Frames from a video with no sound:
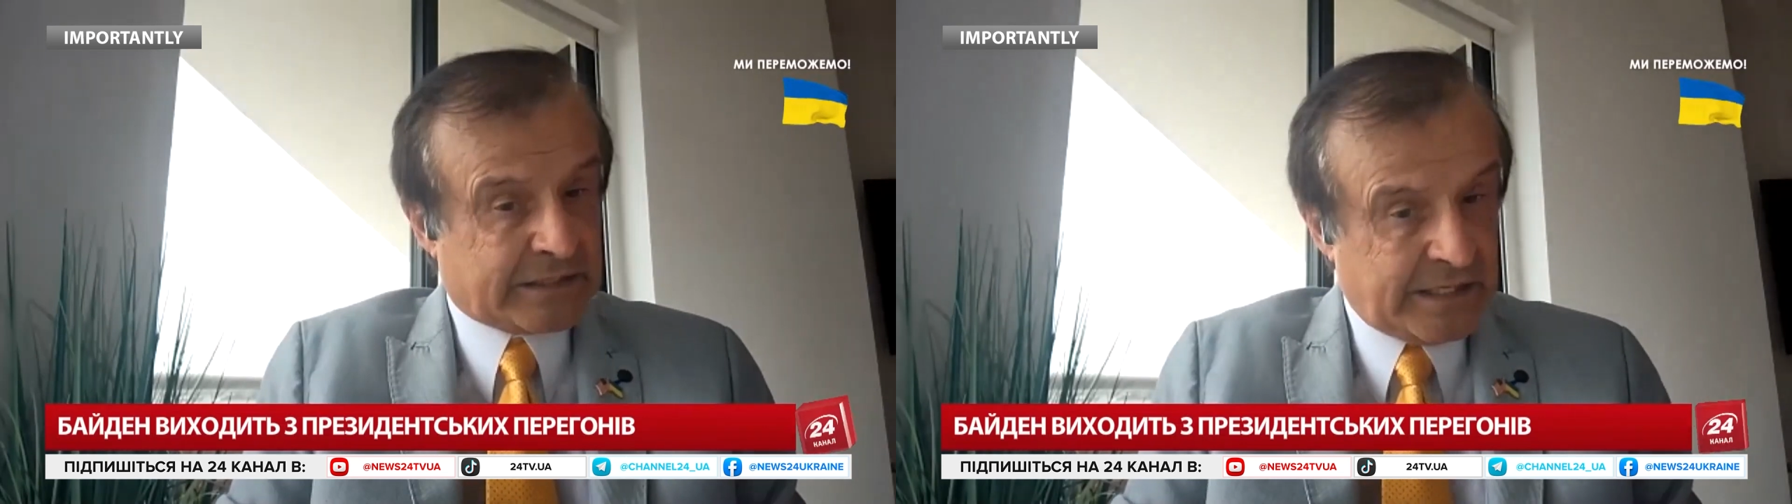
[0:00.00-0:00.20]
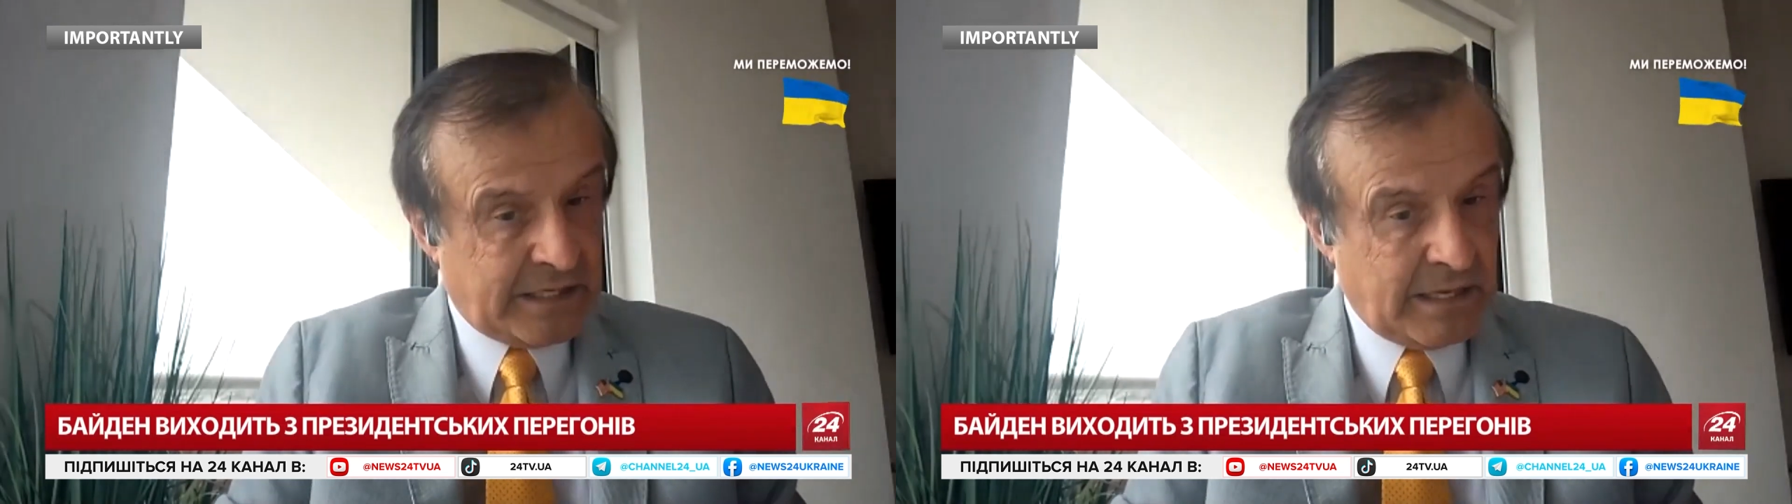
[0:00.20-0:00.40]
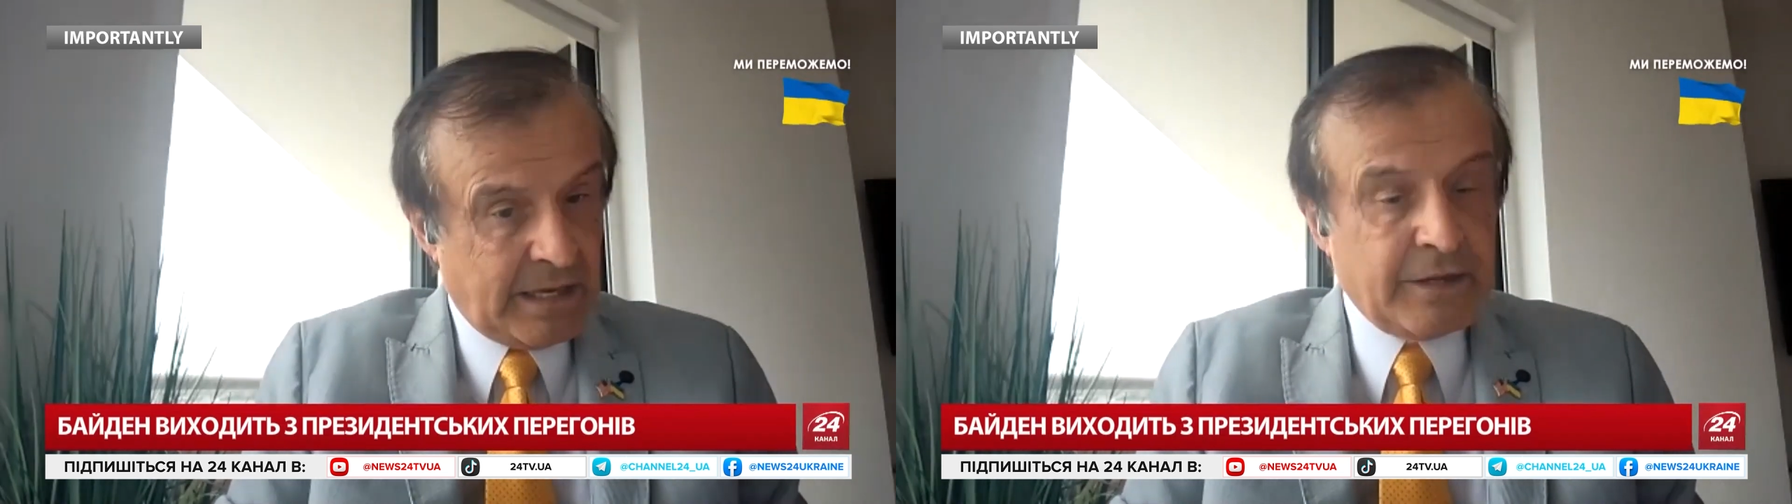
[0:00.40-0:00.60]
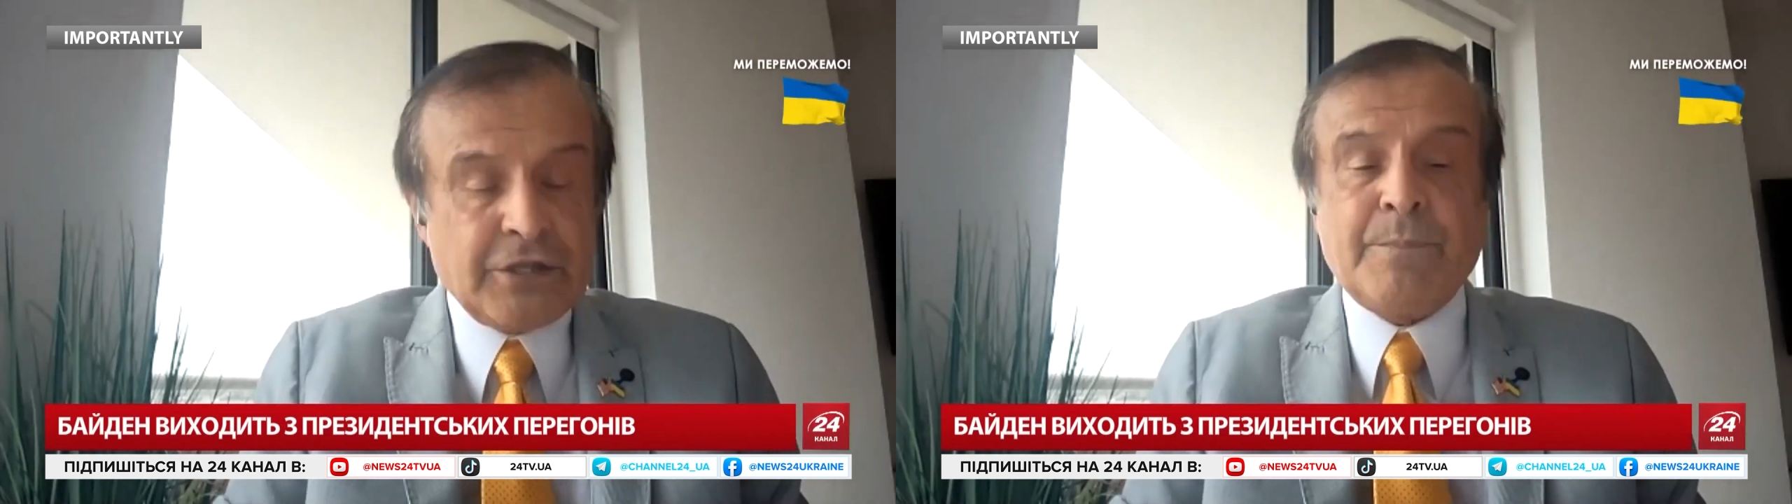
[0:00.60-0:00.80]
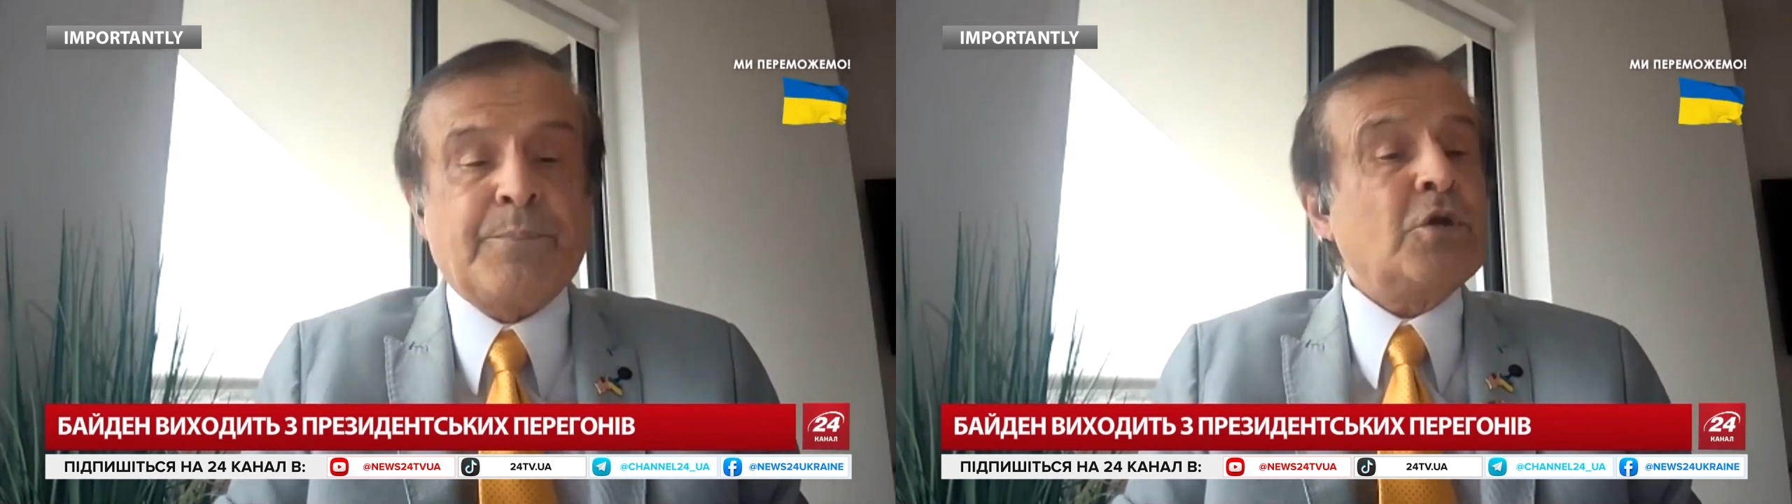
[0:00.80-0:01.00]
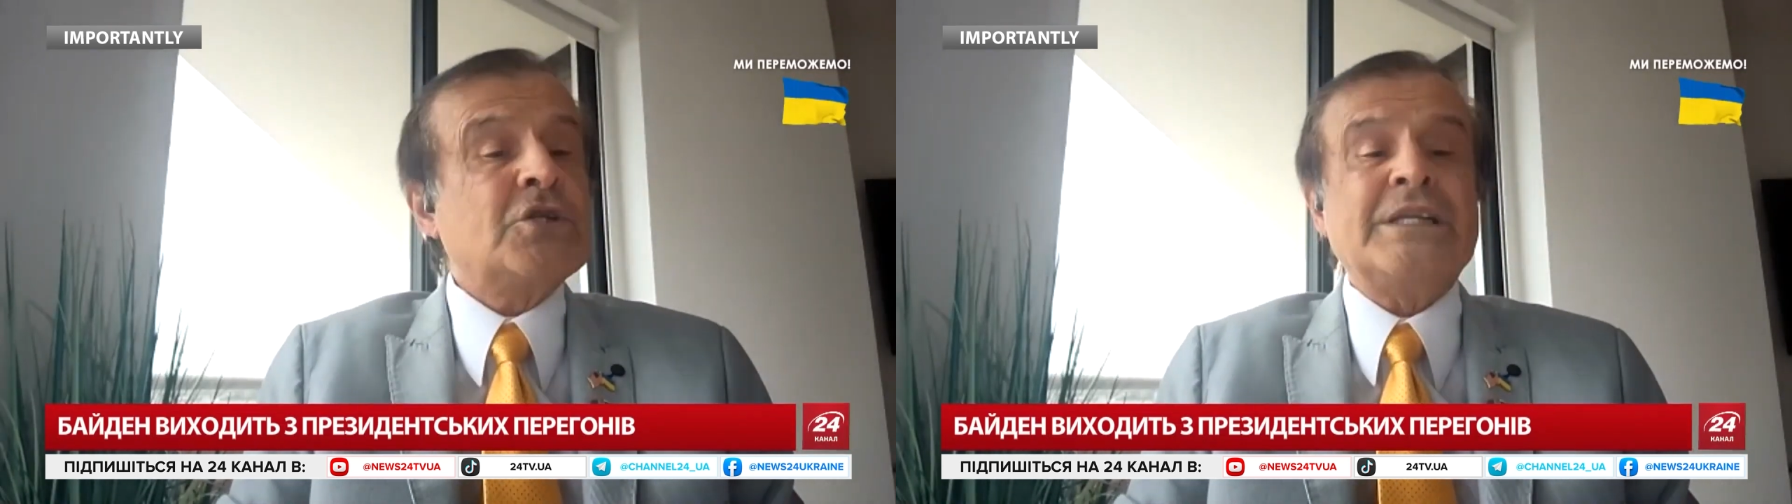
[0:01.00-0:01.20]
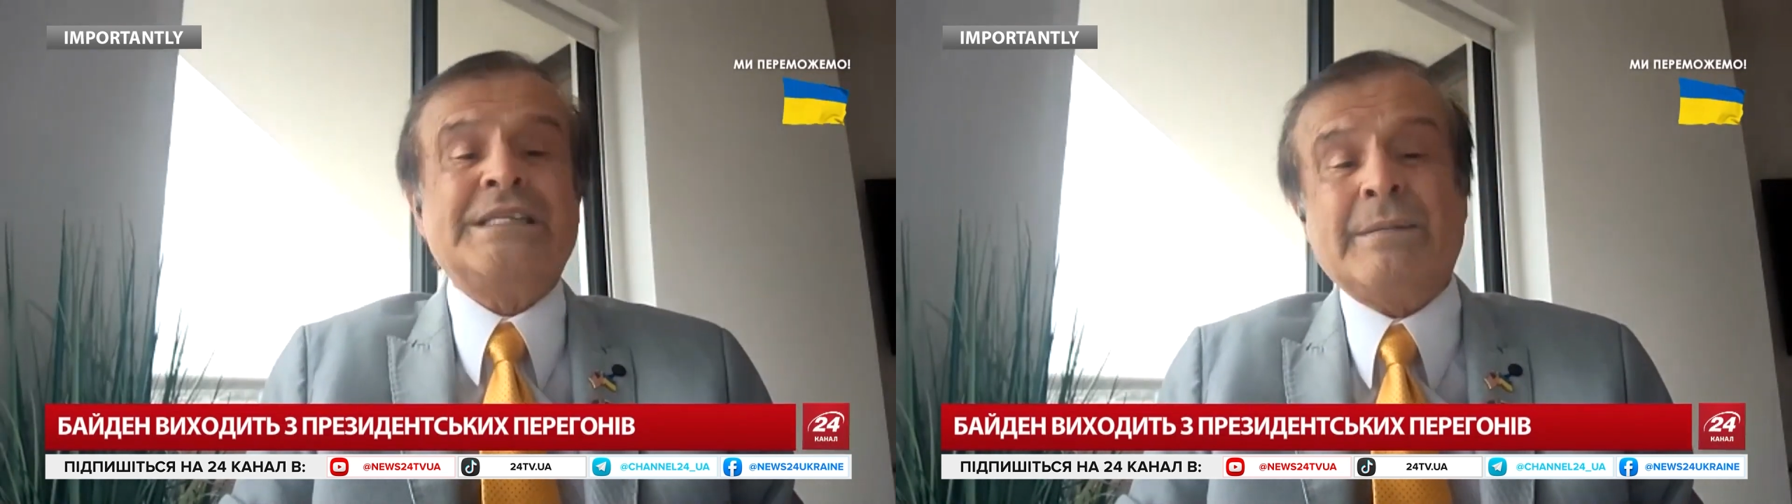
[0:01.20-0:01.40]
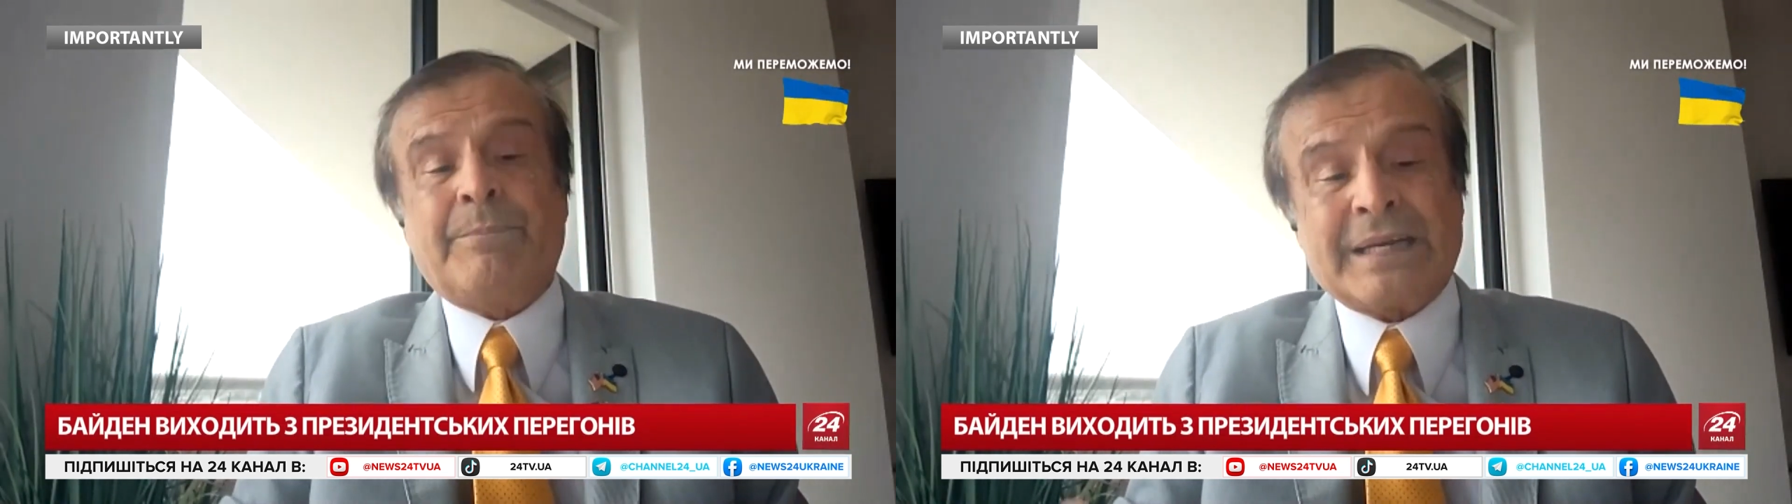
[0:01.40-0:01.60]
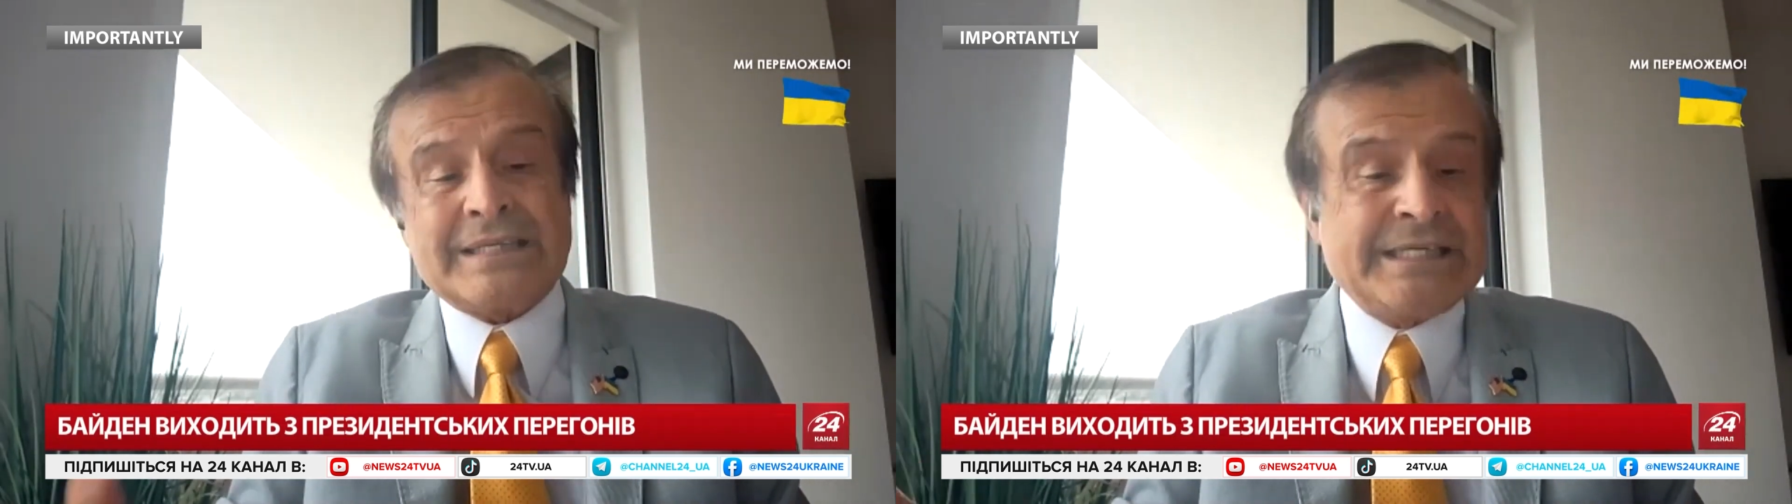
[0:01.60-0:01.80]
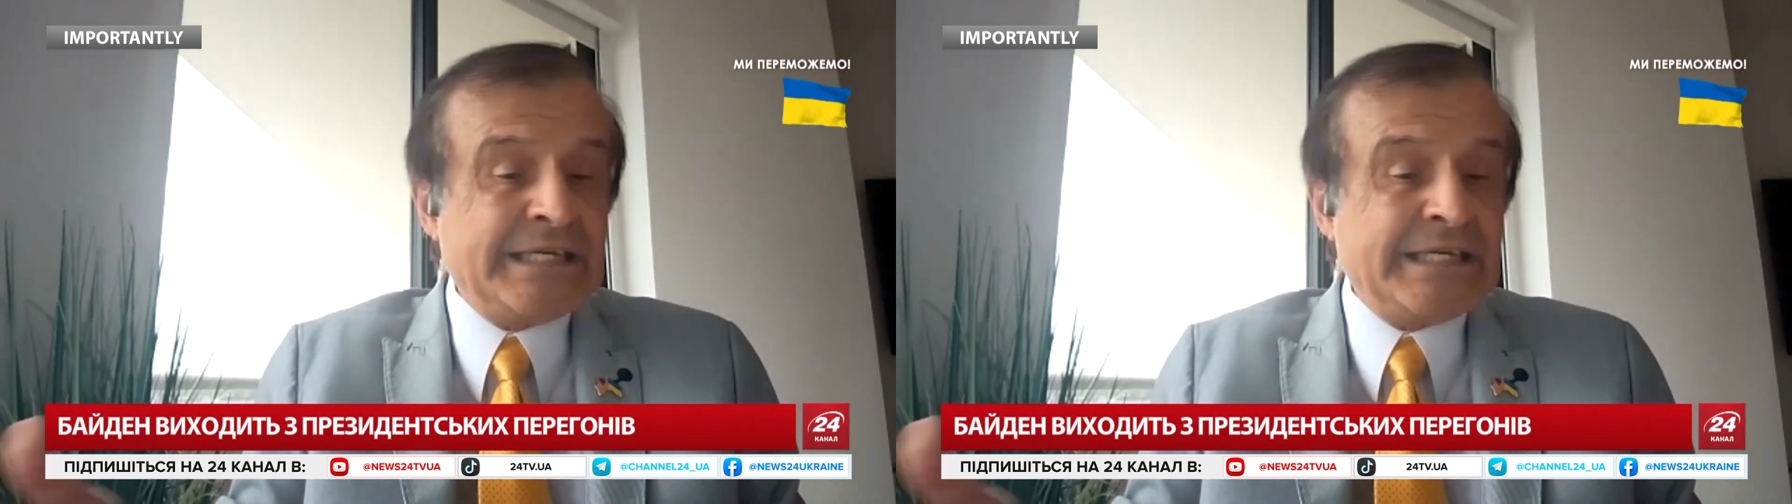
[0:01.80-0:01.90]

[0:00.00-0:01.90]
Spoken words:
not just by deportation,